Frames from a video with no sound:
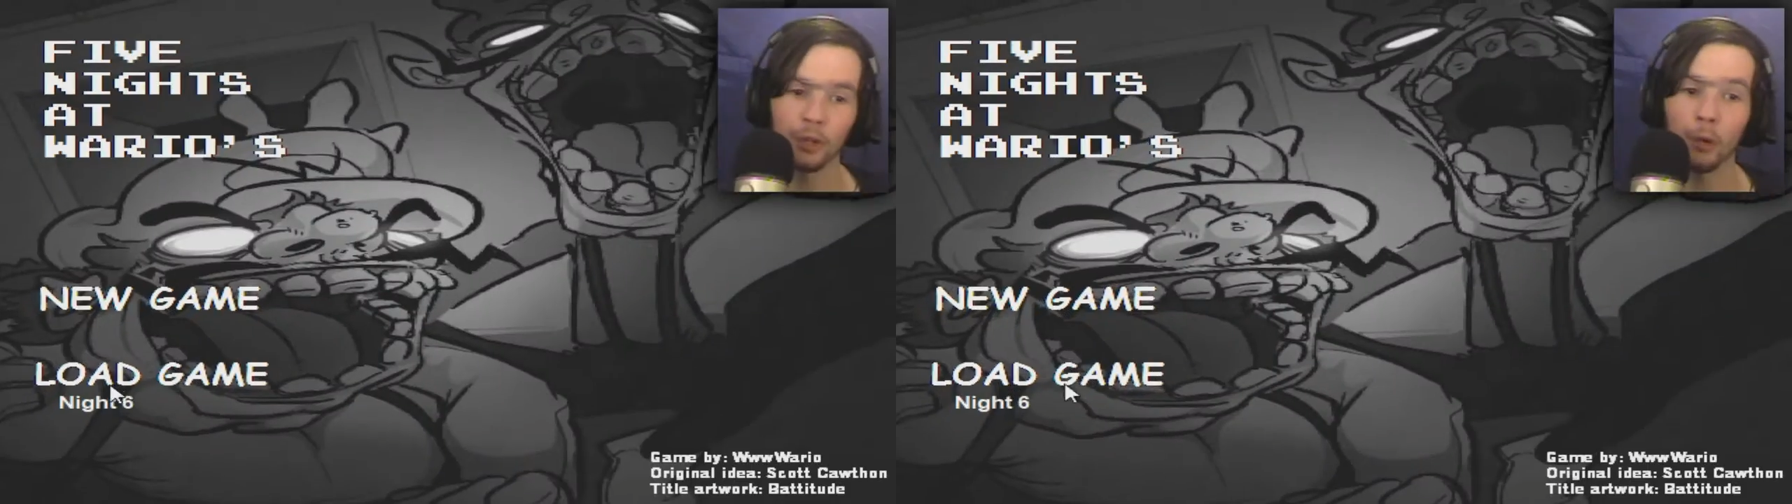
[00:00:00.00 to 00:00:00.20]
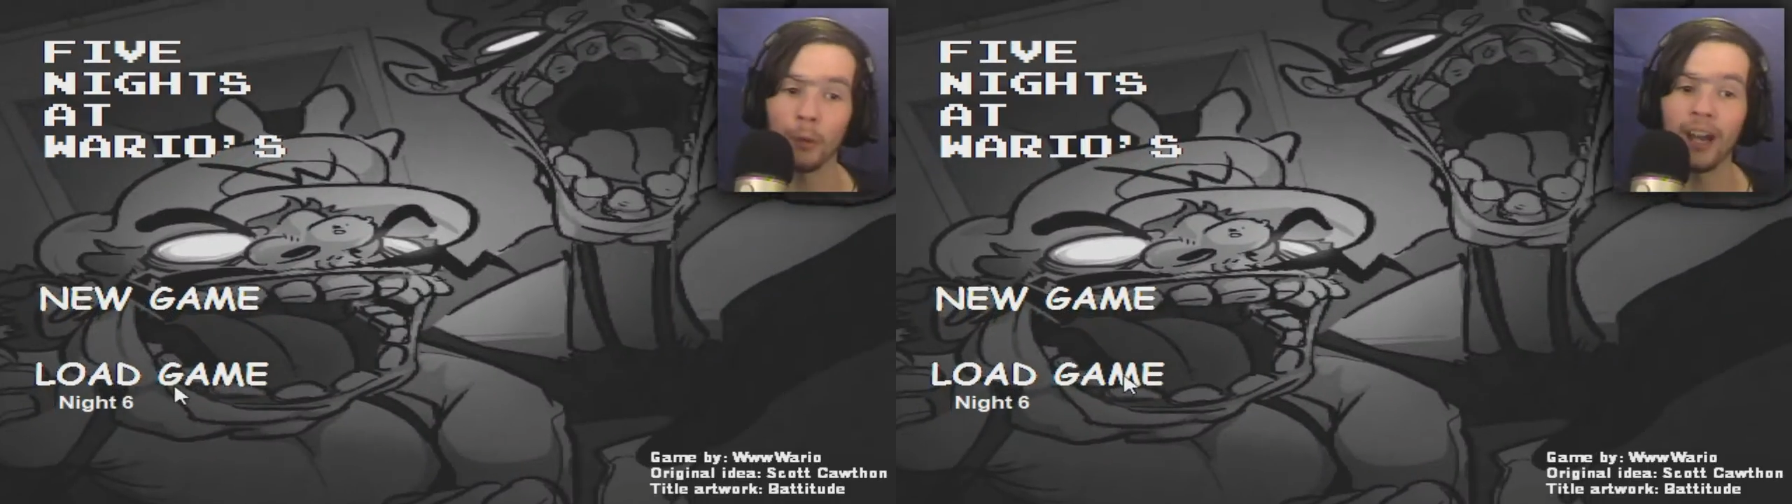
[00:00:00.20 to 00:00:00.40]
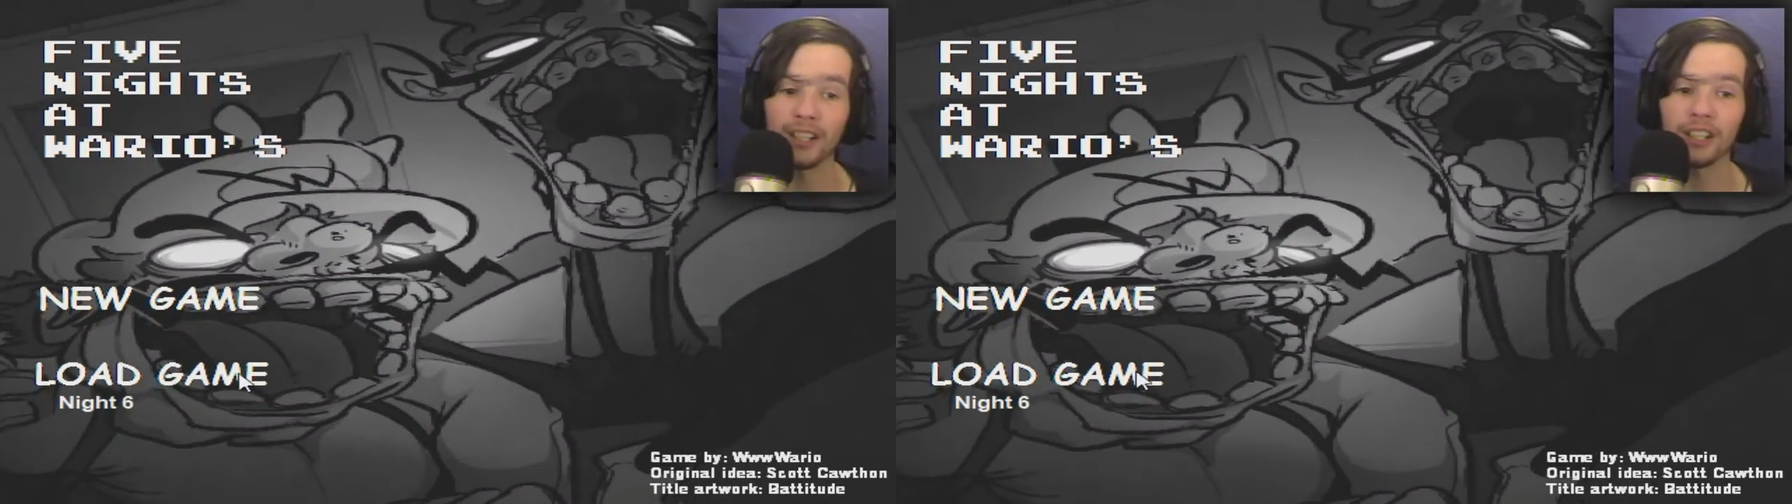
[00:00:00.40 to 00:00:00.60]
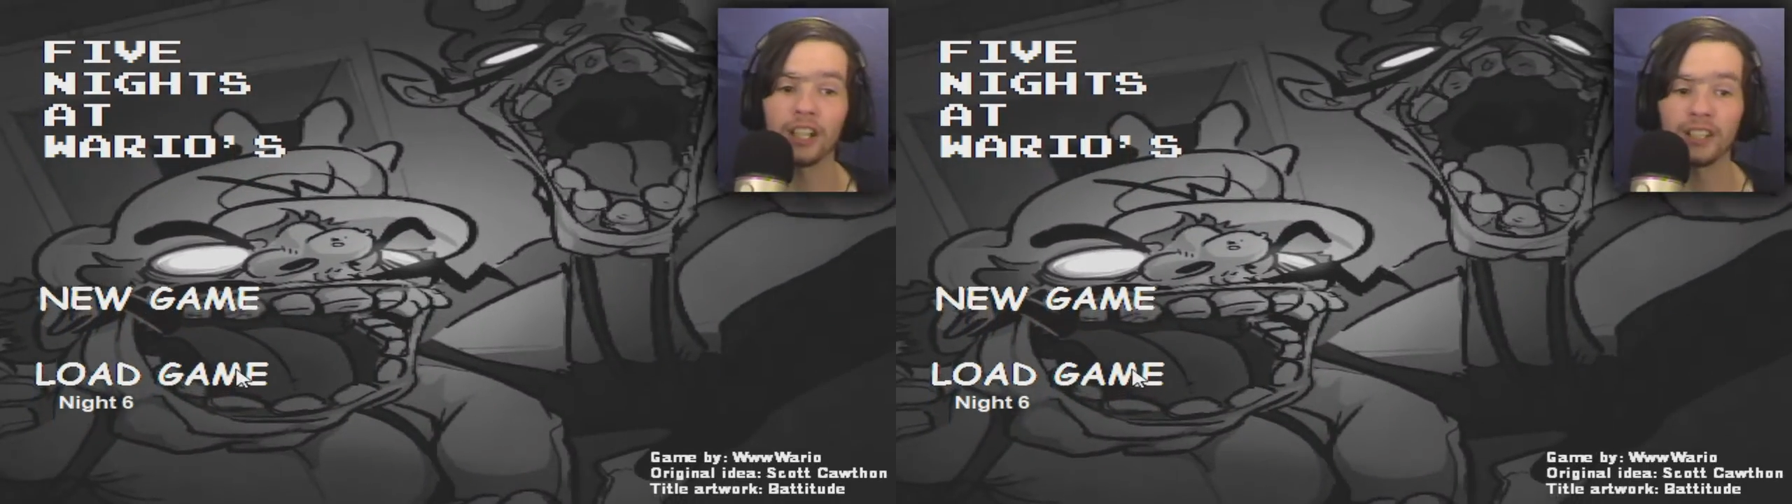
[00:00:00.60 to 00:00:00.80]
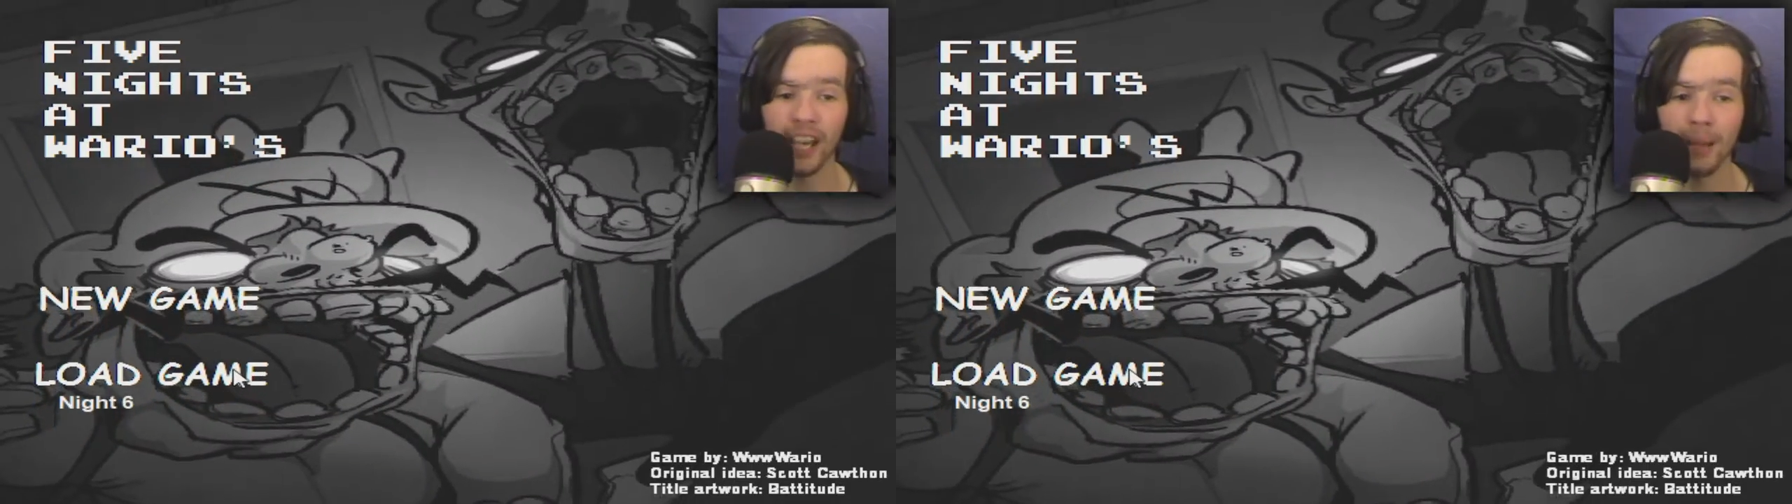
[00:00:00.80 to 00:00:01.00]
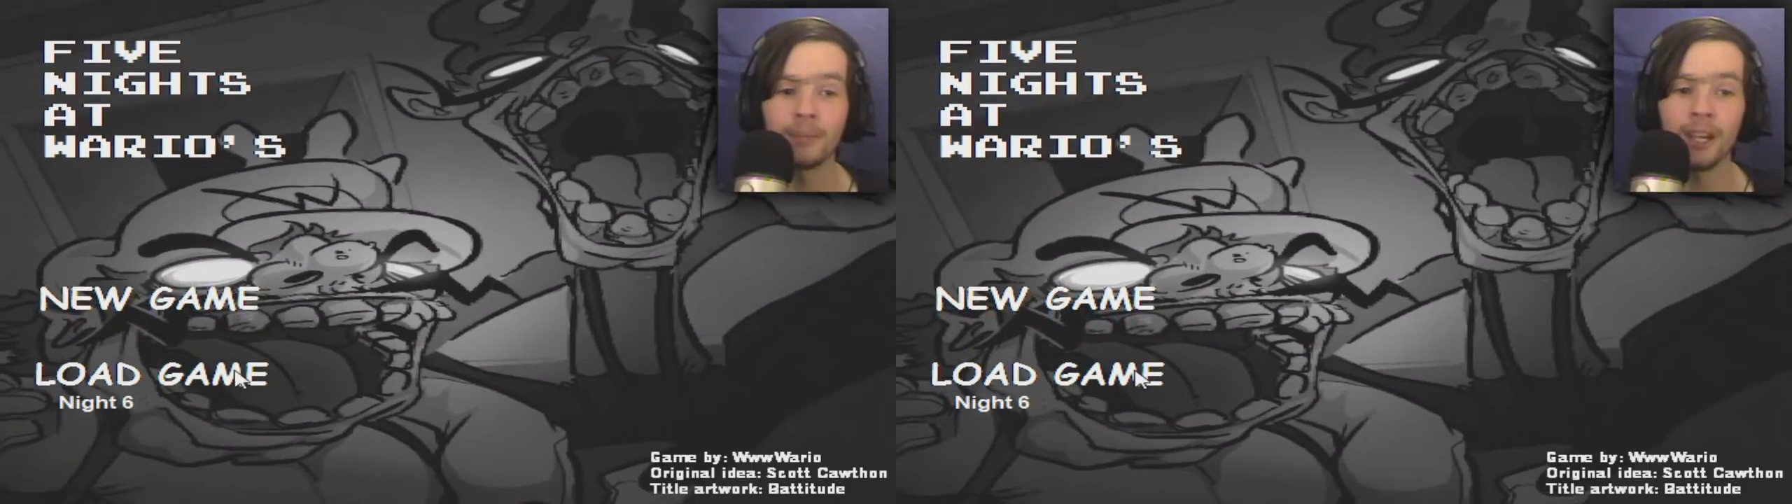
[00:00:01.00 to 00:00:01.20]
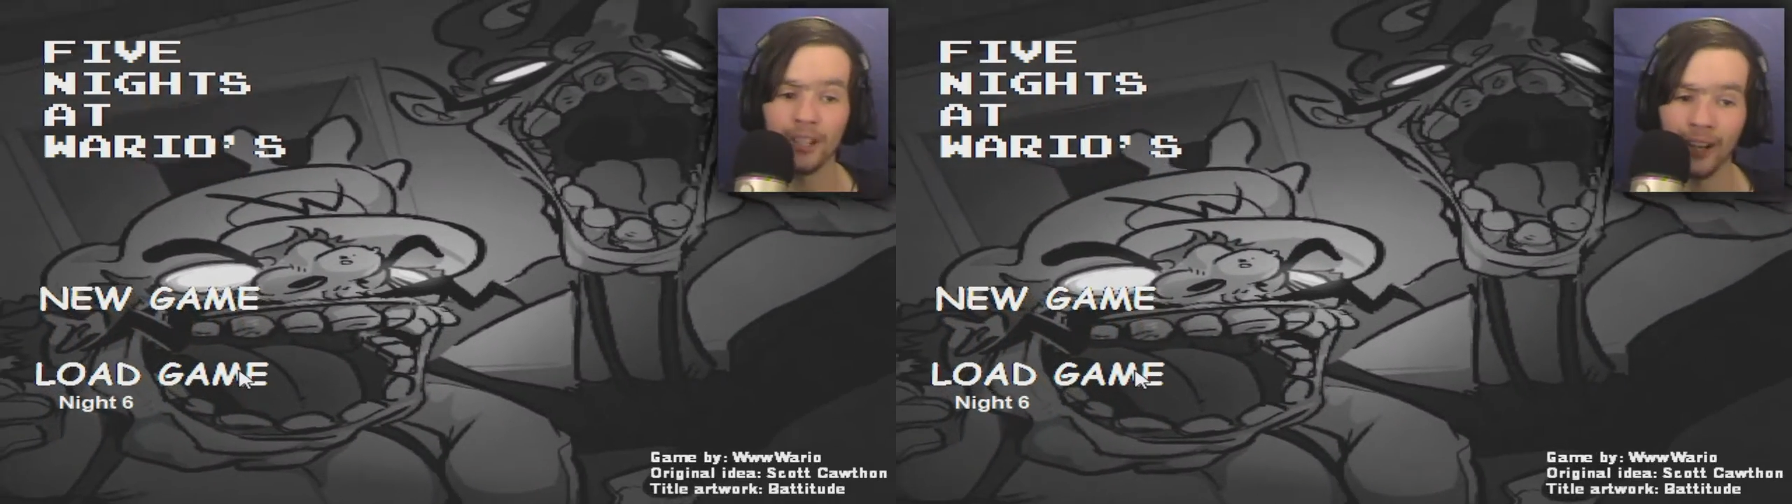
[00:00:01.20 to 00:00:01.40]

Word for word: although we're actually going to attempt at